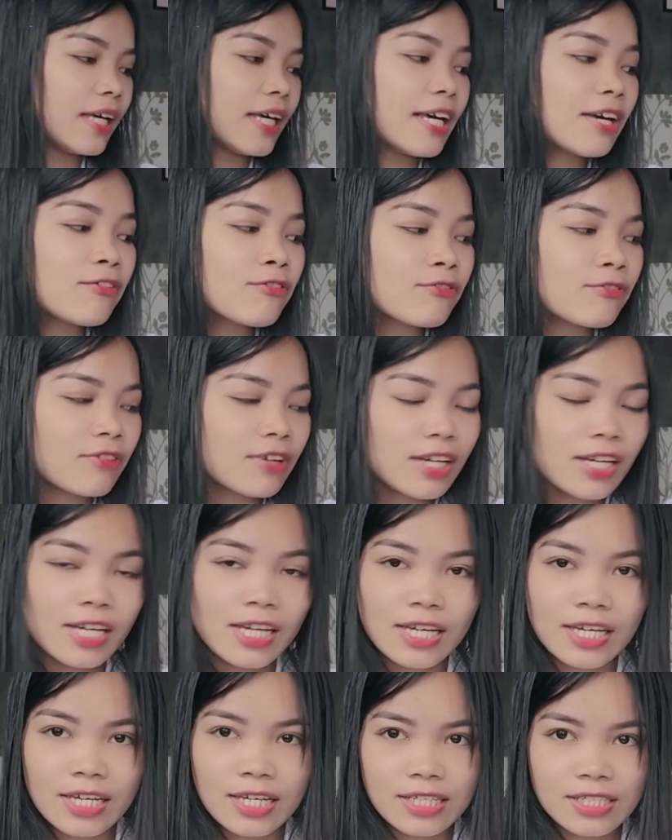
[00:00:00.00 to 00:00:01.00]
if
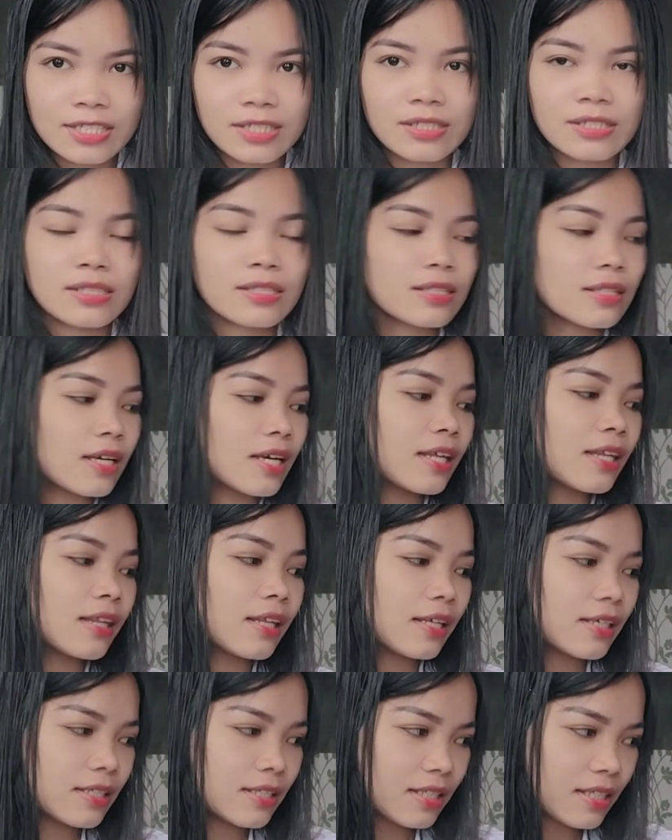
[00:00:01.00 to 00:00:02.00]
it
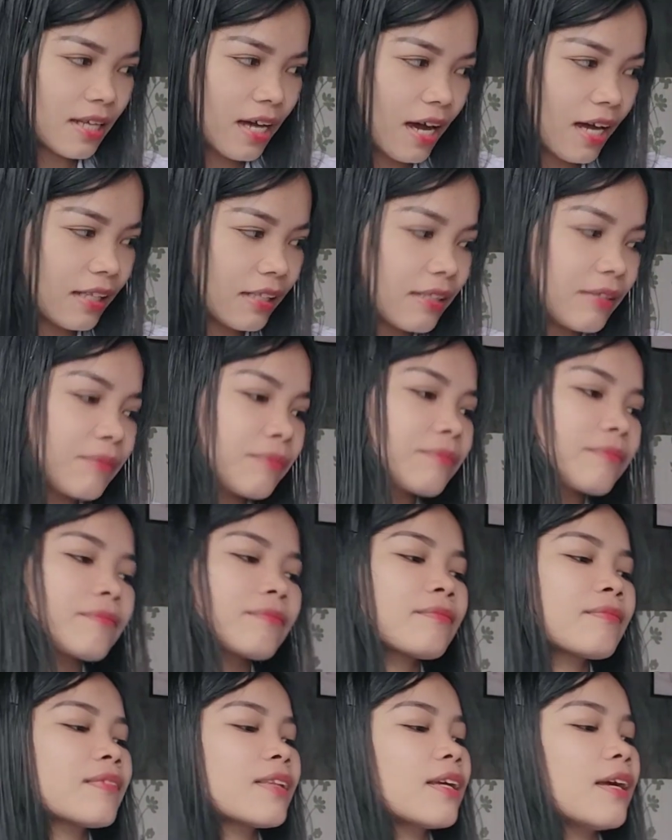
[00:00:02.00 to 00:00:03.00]
is not.
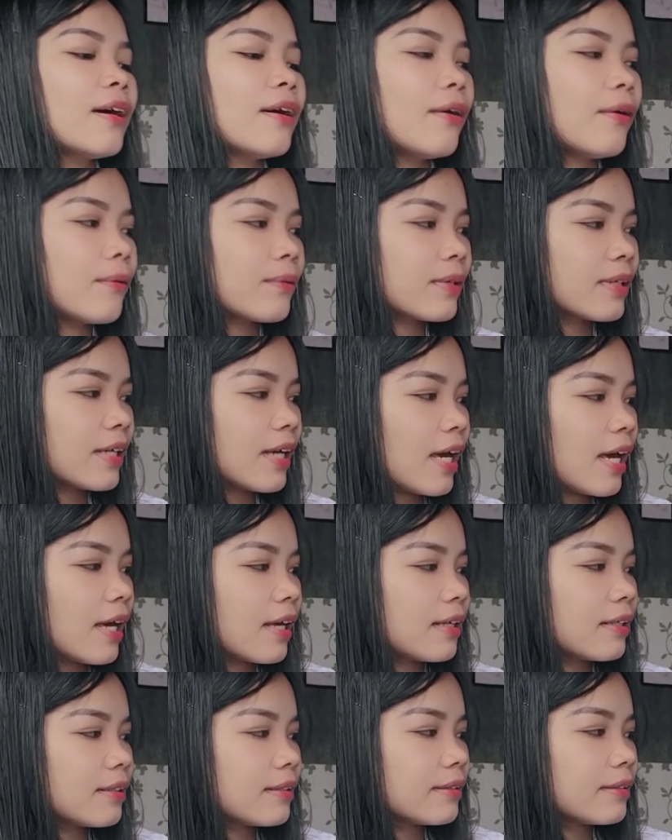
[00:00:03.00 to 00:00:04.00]

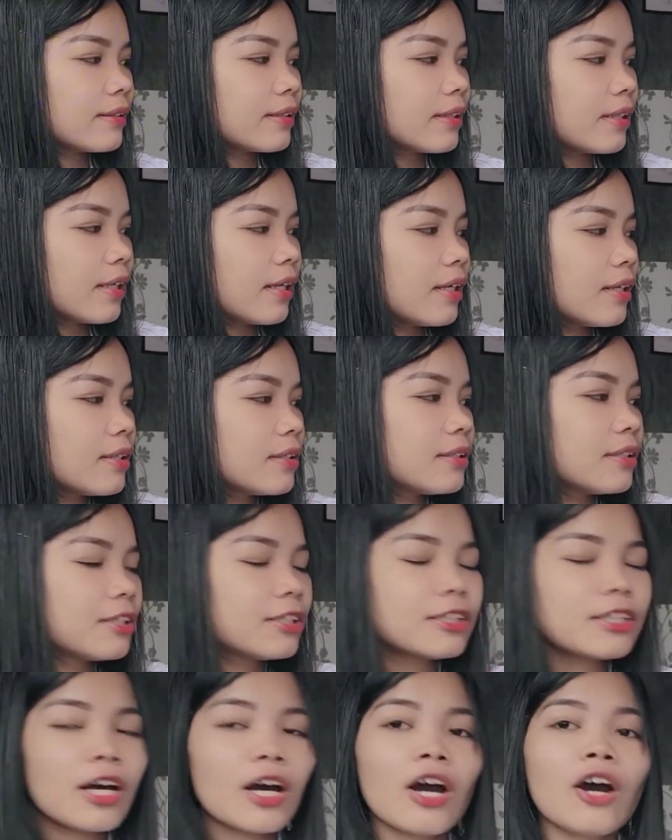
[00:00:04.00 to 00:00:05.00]
Okay.
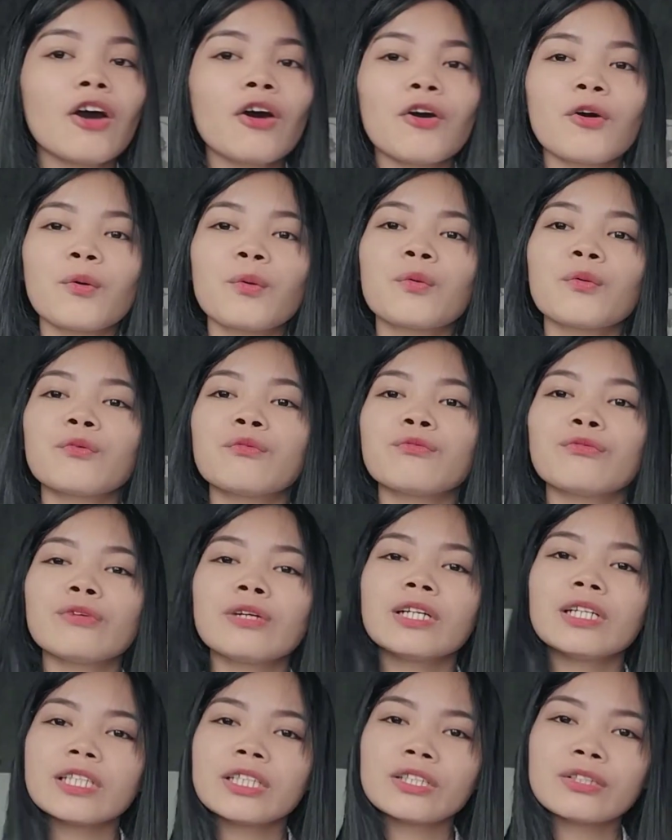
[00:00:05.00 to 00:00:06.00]
So,
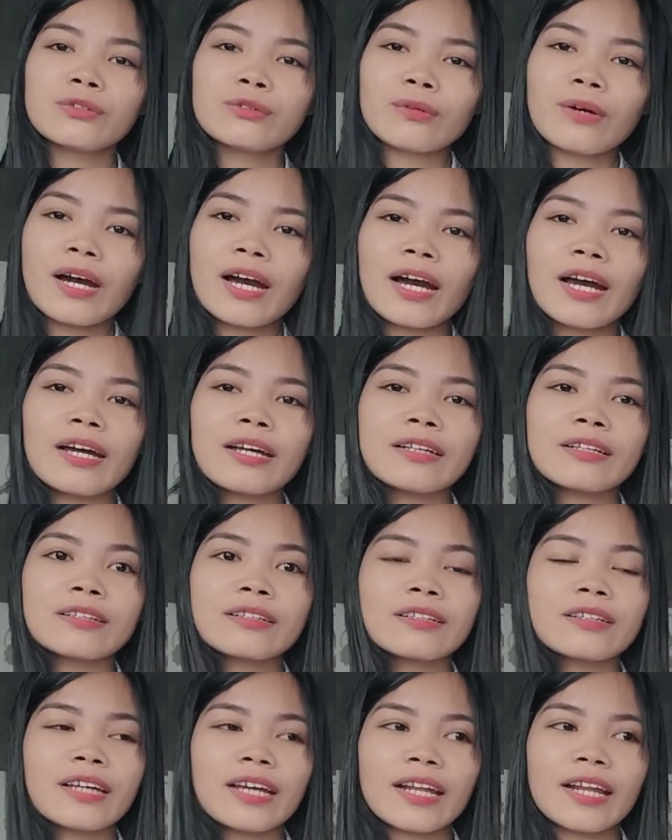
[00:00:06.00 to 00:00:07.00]
first
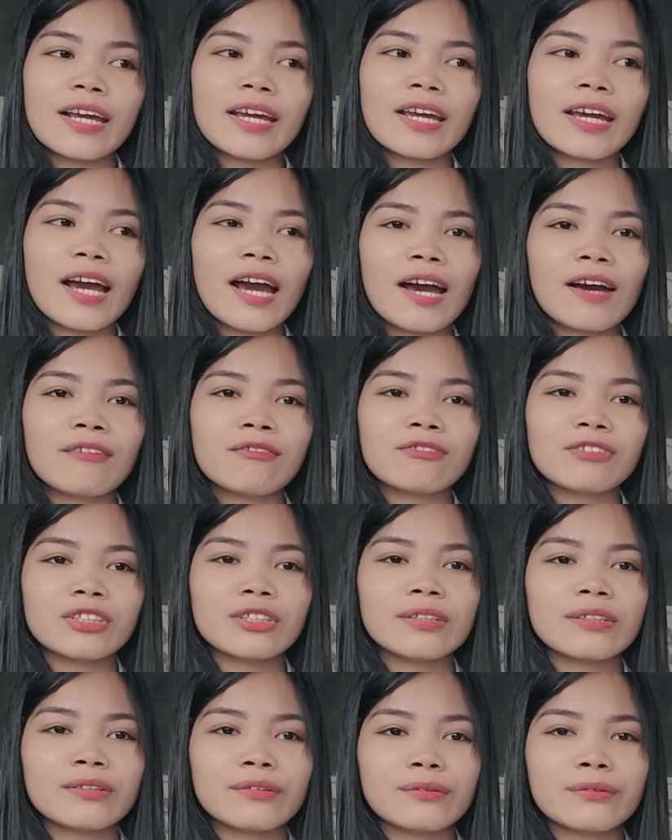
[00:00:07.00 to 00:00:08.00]
one, can I have a
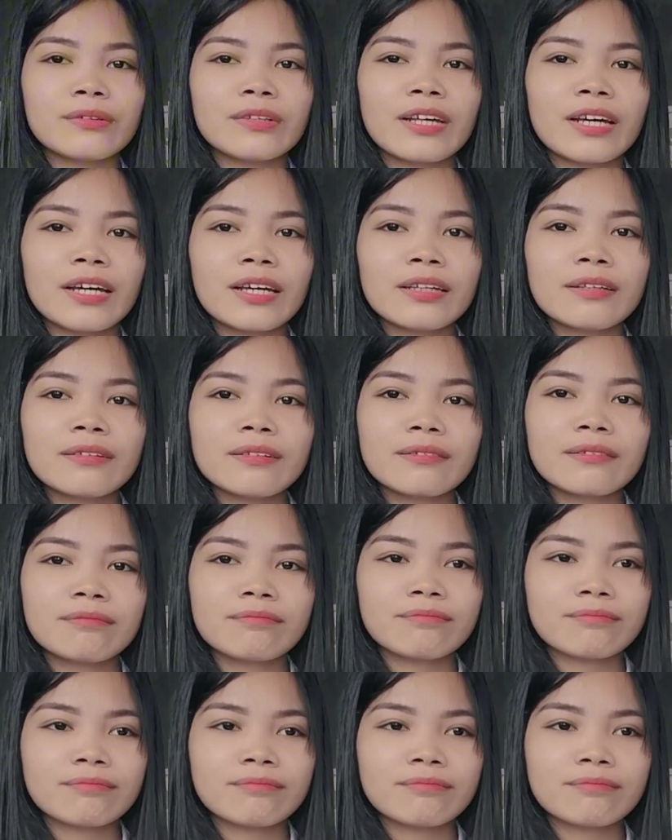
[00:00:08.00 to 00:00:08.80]
student?